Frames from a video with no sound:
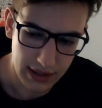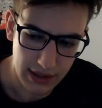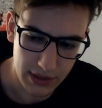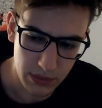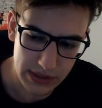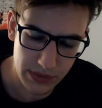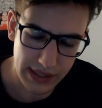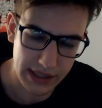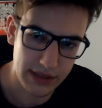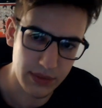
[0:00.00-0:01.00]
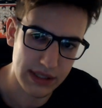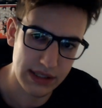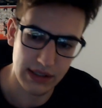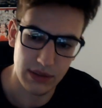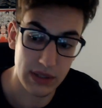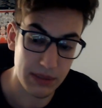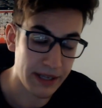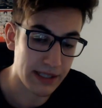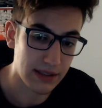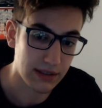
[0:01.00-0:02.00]
It was
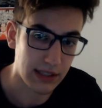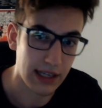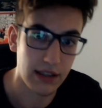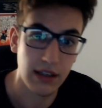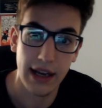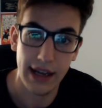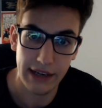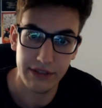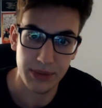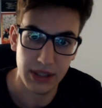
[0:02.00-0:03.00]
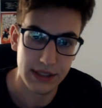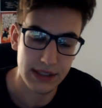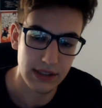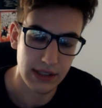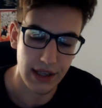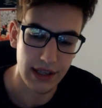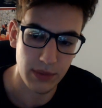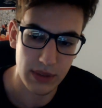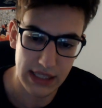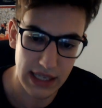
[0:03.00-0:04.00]
amazing, okay? I have to be honest, okay? It
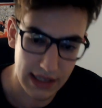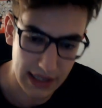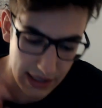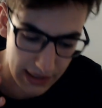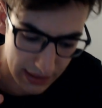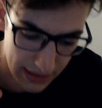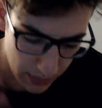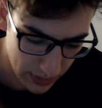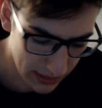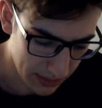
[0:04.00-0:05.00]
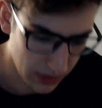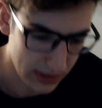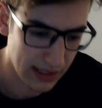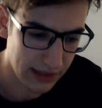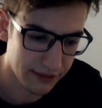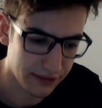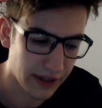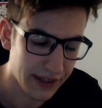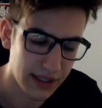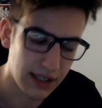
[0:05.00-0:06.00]
was the most
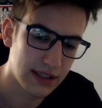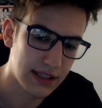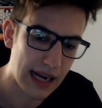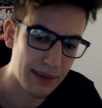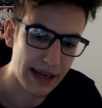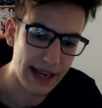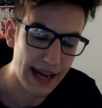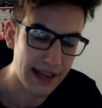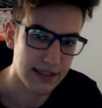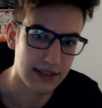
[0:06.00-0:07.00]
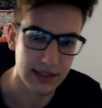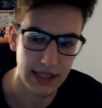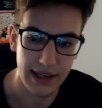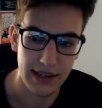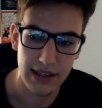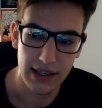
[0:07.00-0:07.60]
fun time I had, okay?